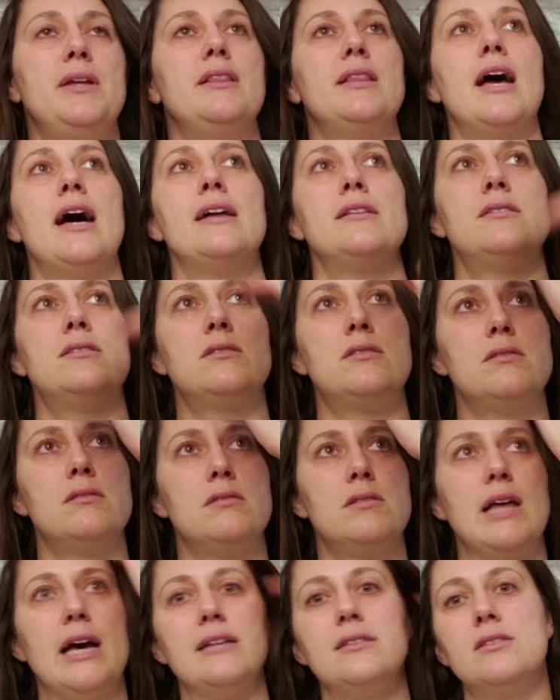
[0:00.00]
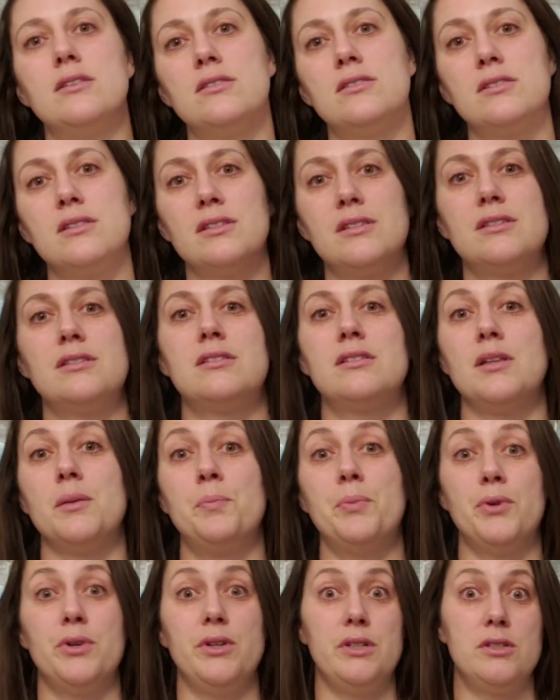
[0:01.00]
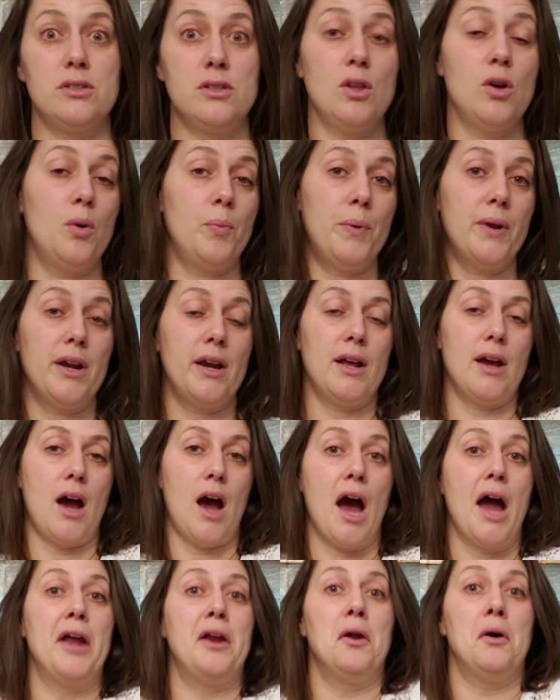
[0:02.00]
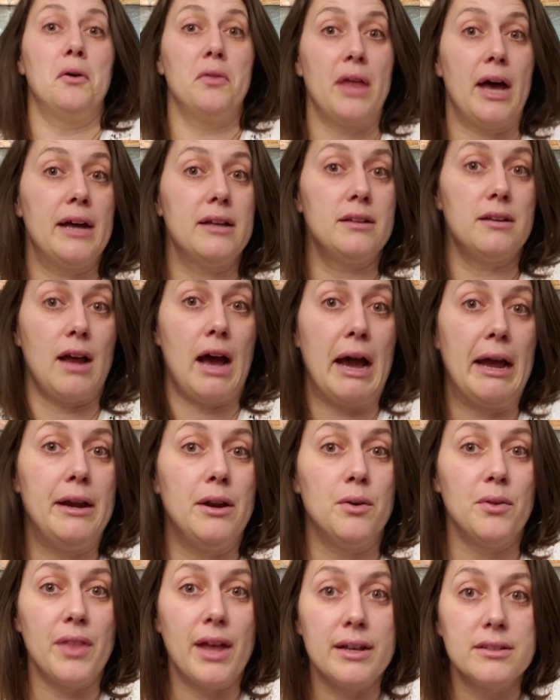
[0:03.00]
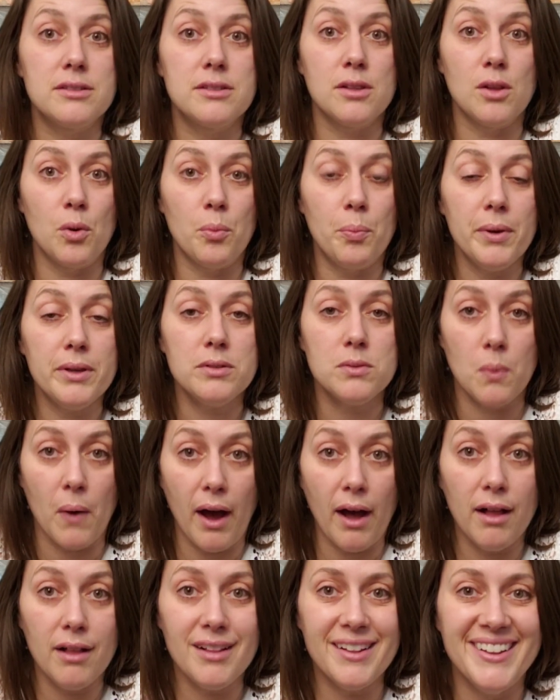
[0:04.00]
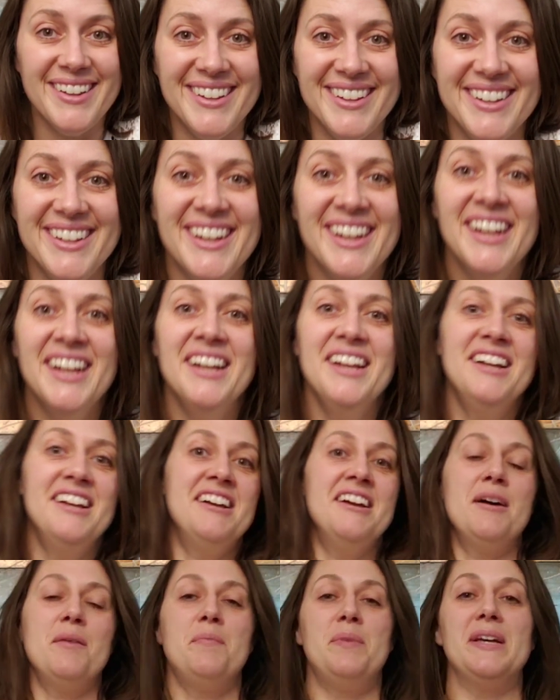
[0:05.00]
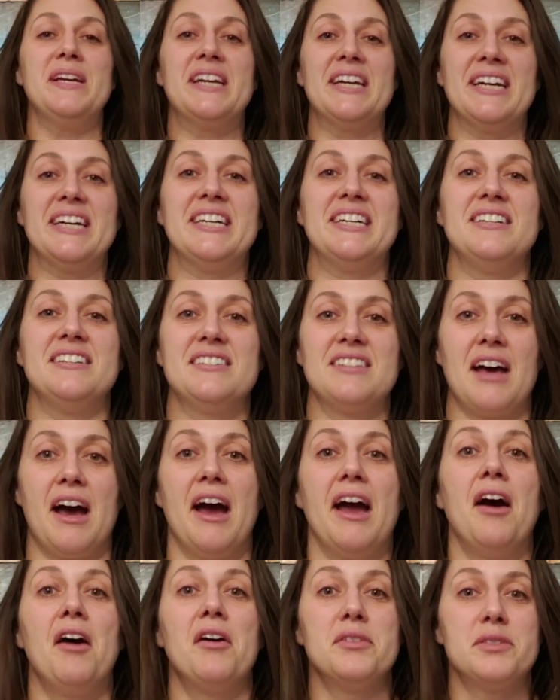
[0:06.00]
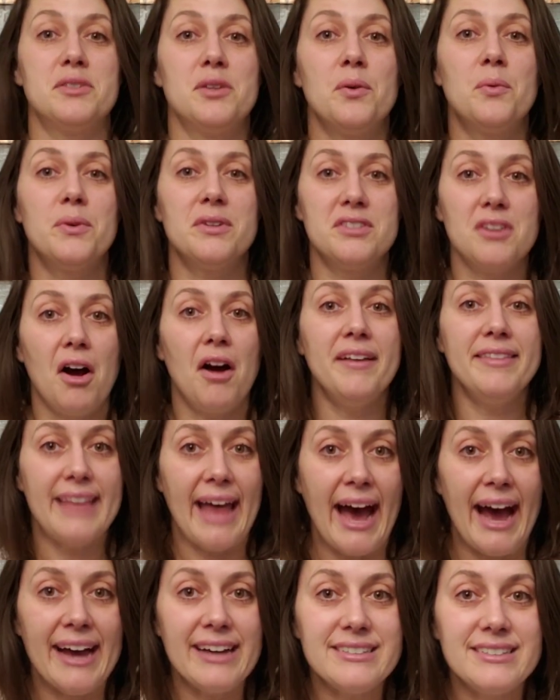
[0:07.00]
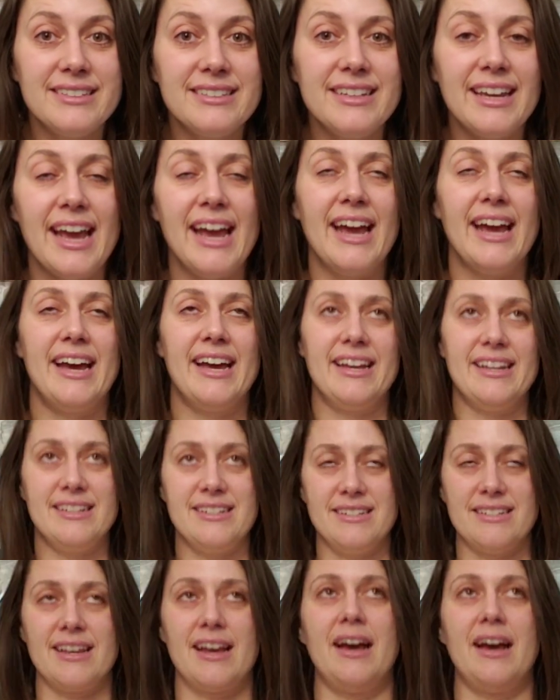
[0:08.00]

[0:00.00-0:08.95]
that's a slippery slope. And I know that slope as well, because I also was on that. And,